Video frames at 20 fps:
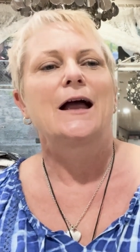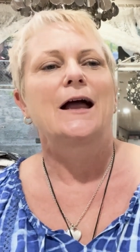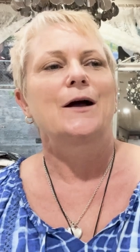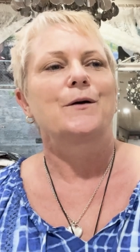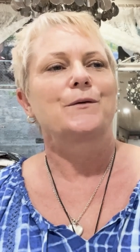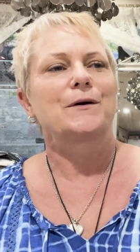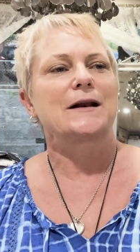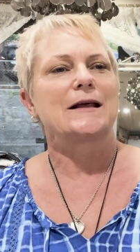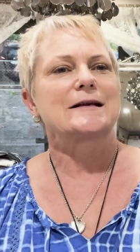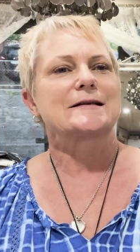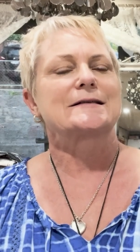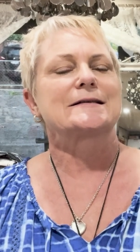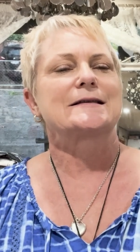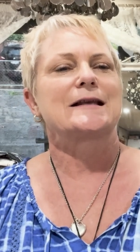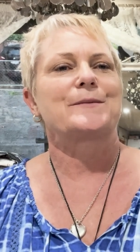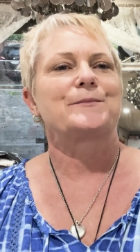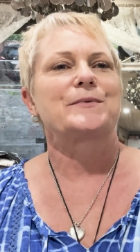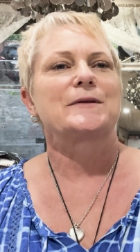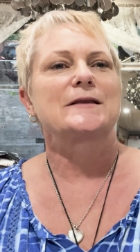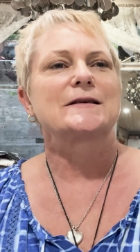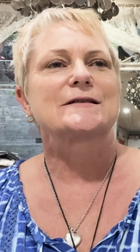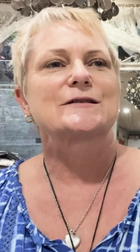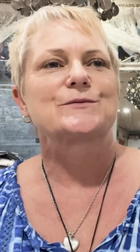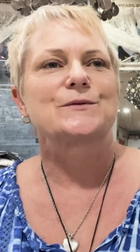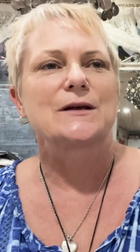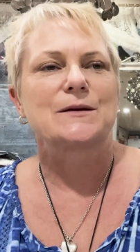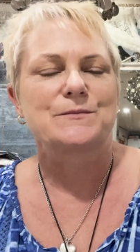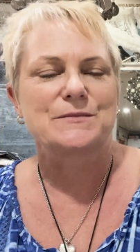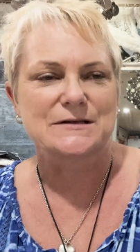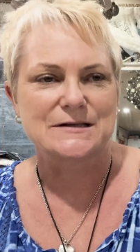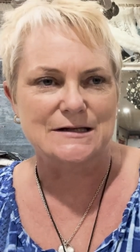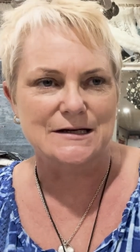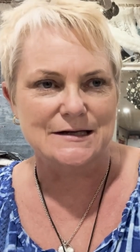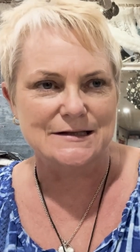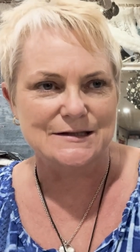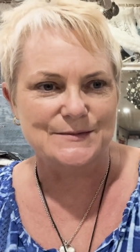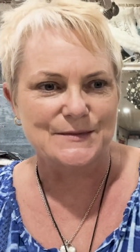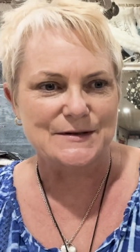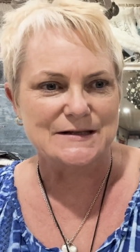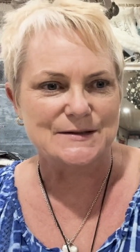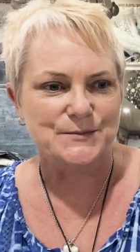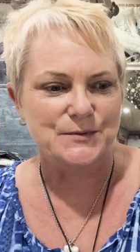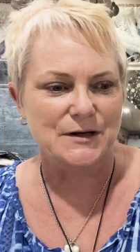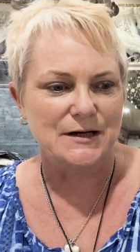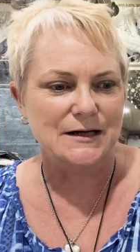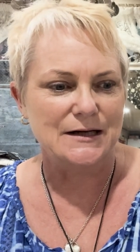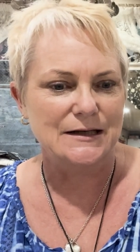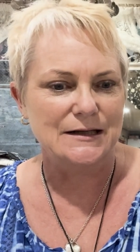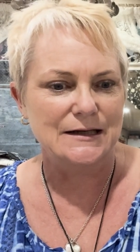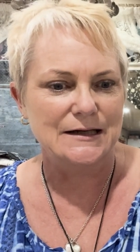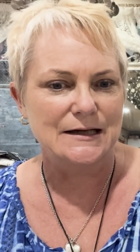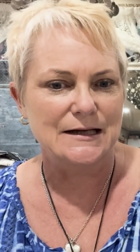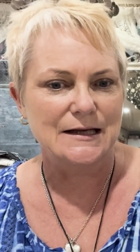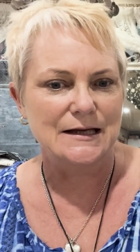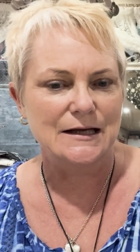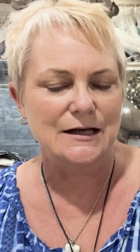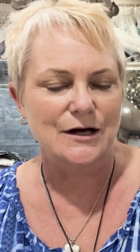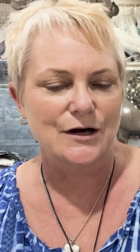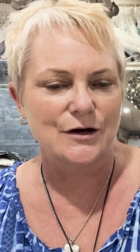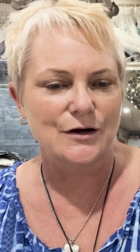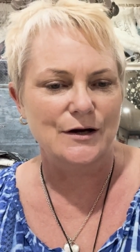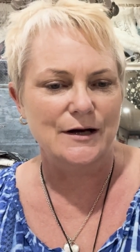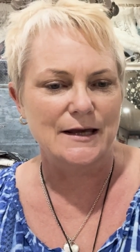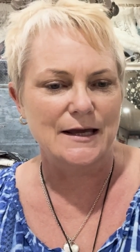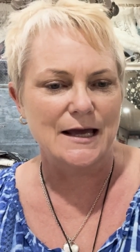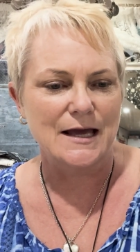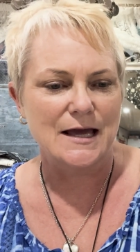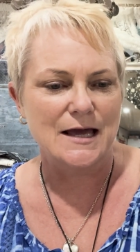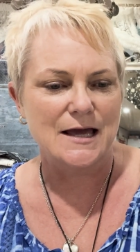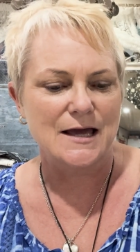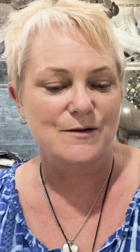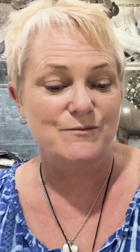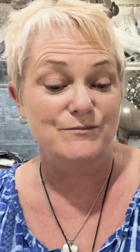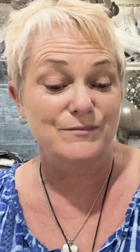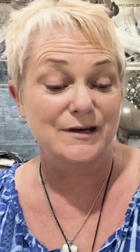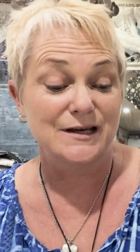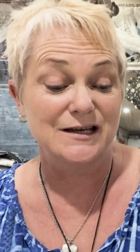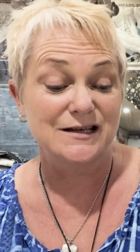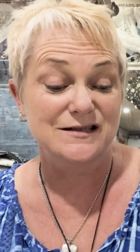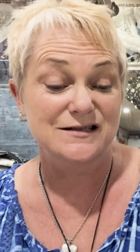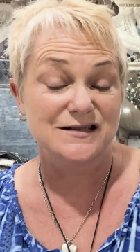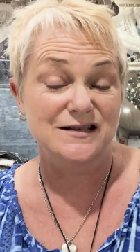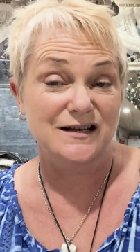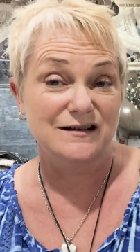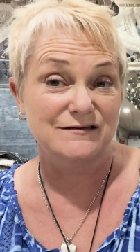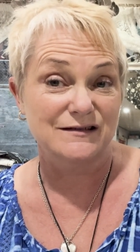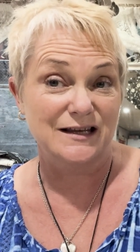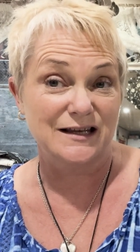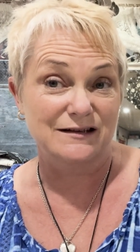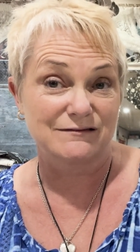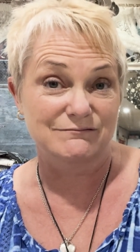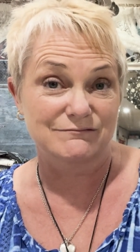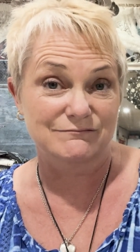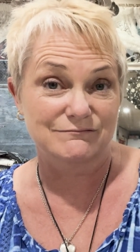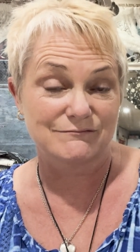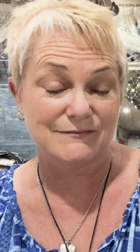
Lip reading: What else has happened this week? Besides my spring cleaning, I have been sewing.